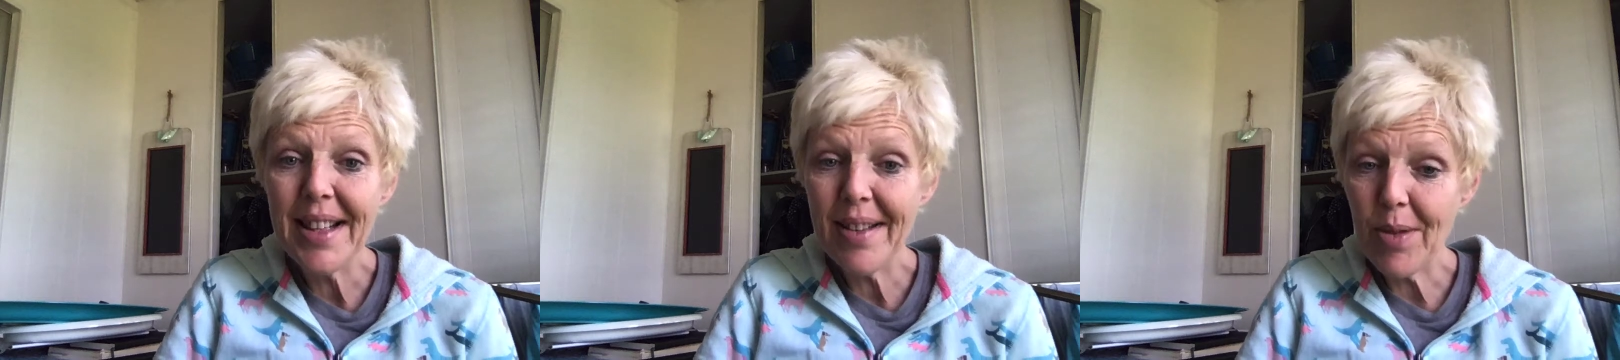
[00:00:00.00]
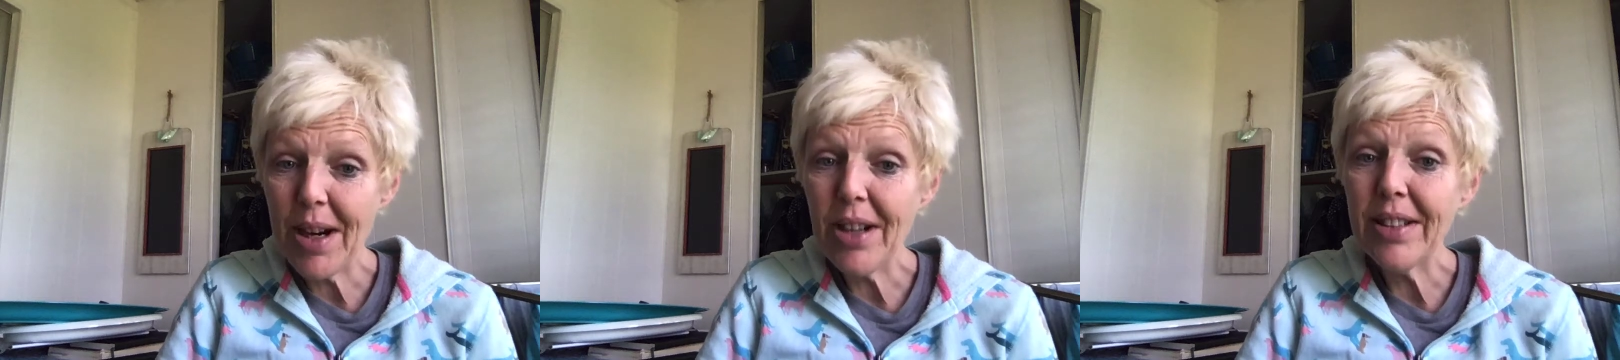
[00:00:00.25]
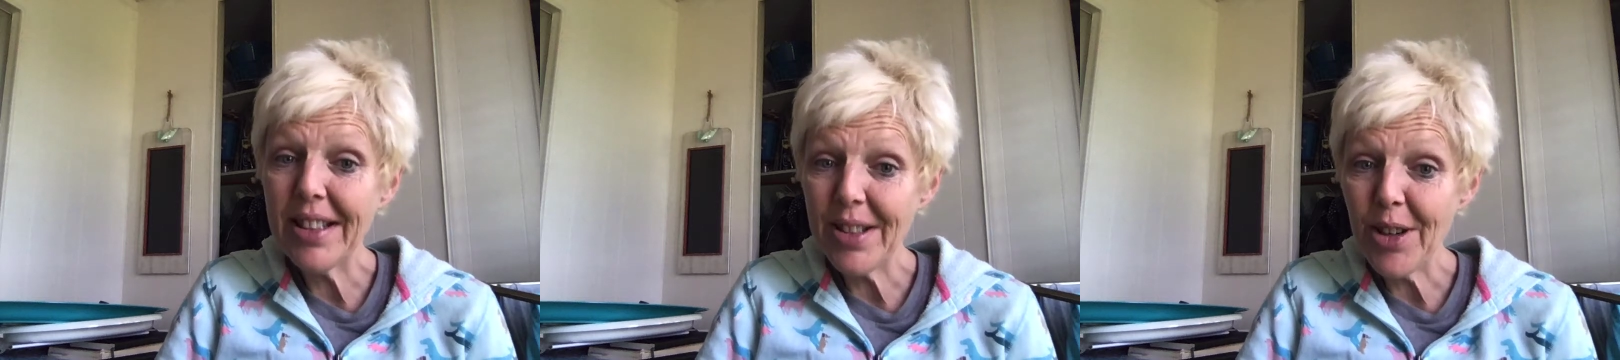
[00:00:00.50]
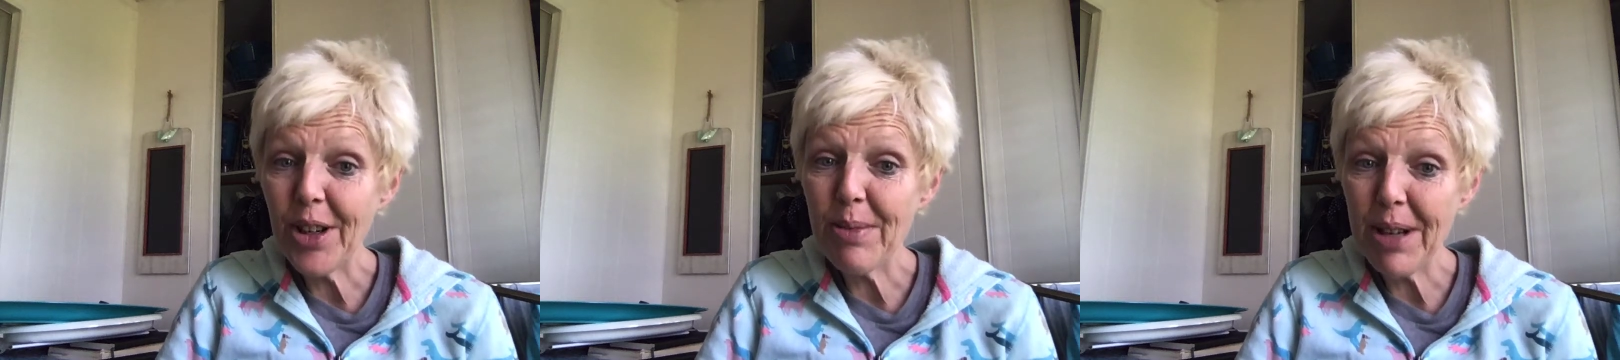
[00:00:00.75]
Well, it's
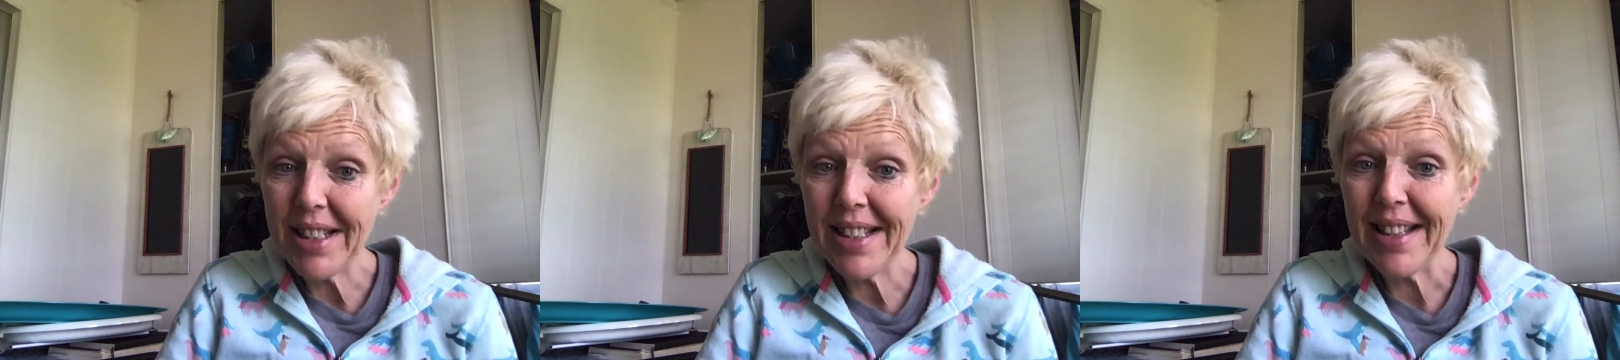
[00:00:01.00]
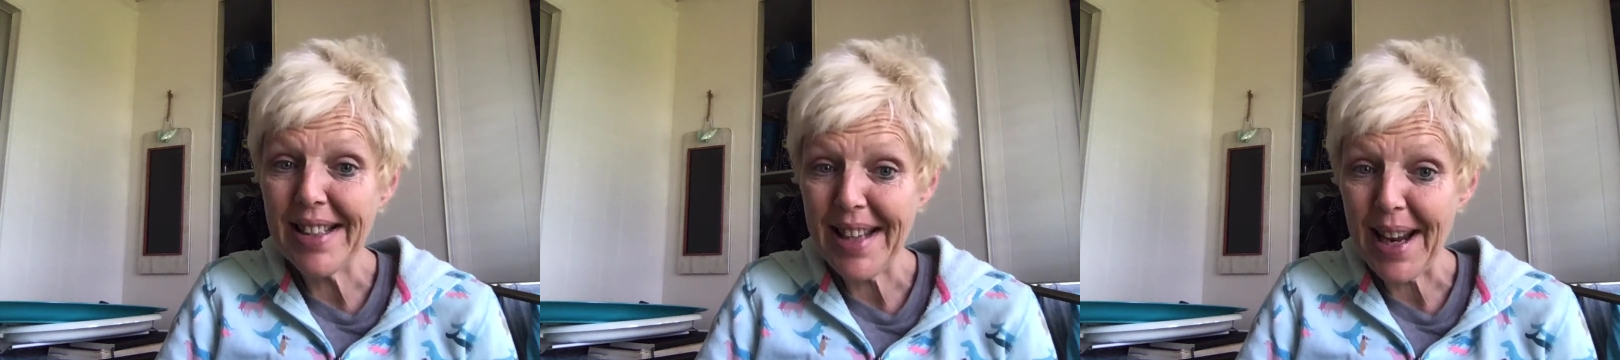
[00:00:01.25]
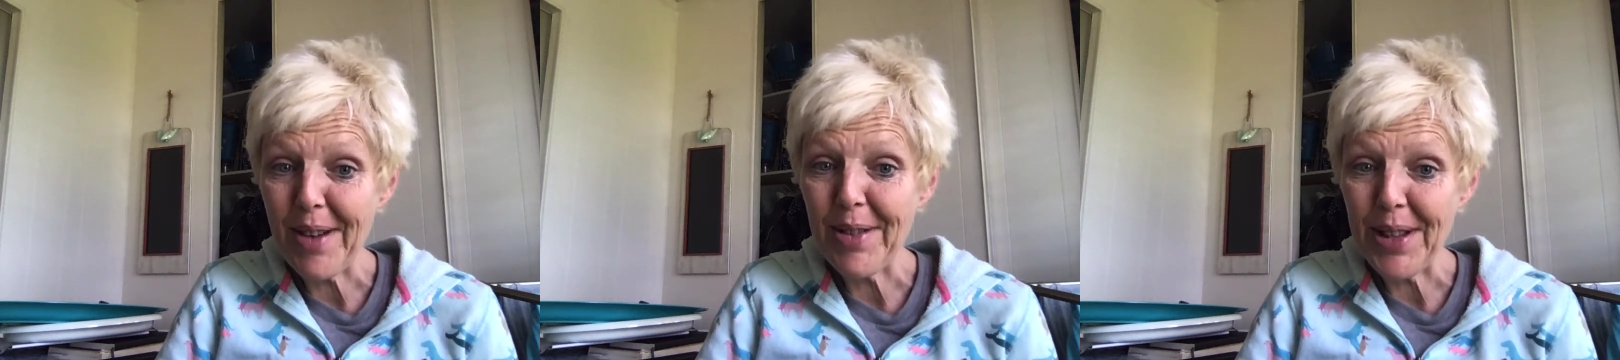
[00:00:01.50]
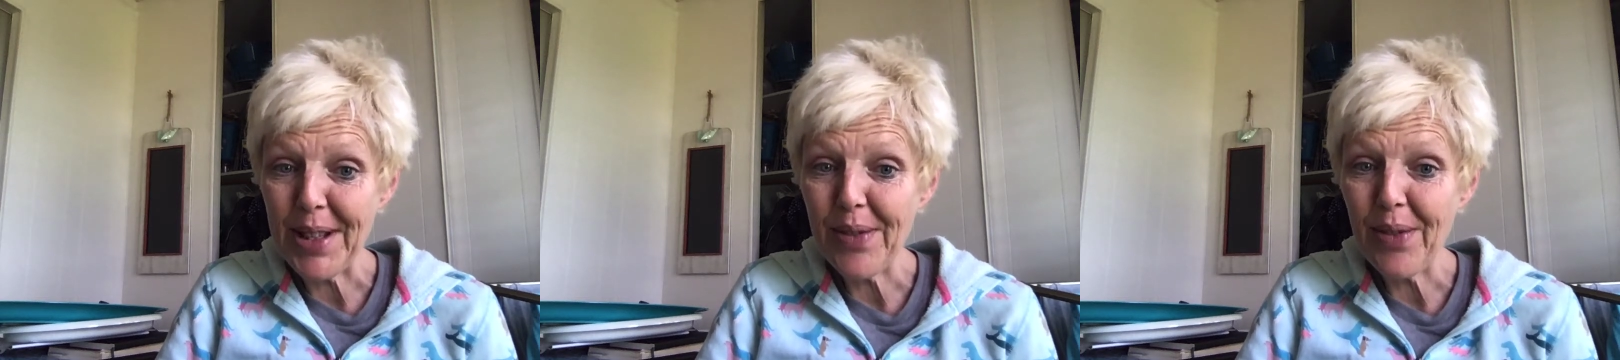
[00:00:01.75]
all going to make sense now
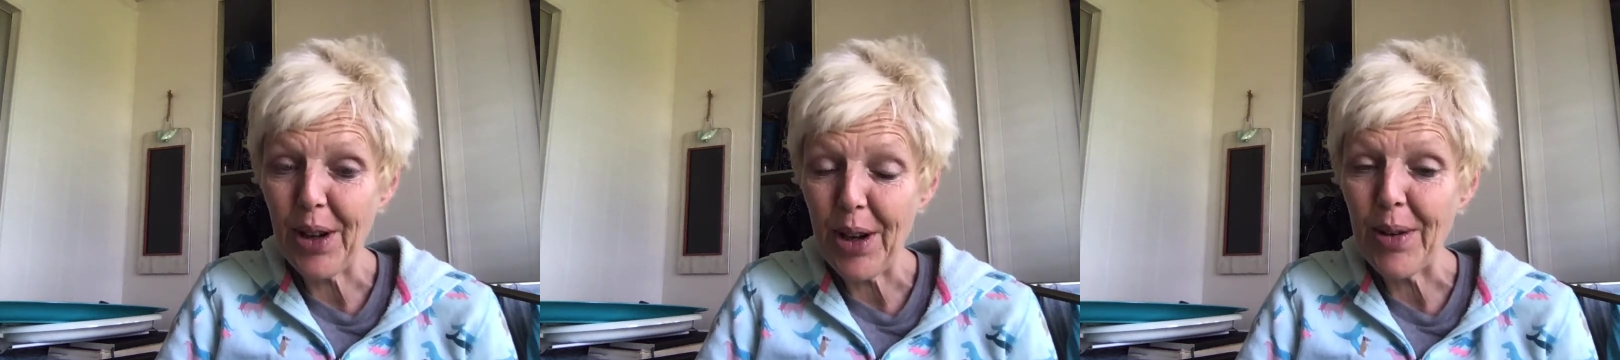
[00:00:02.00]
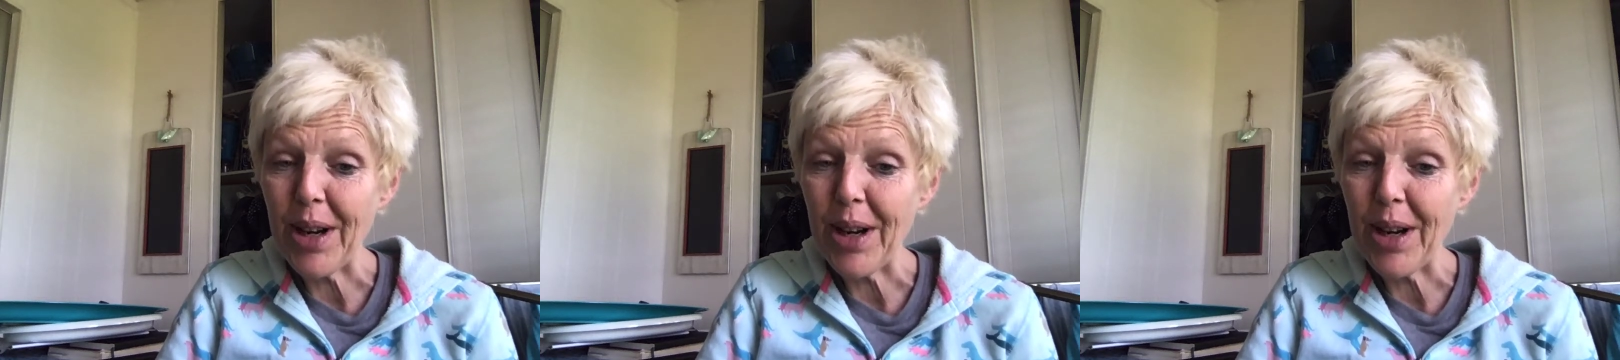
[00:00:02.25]
in this video,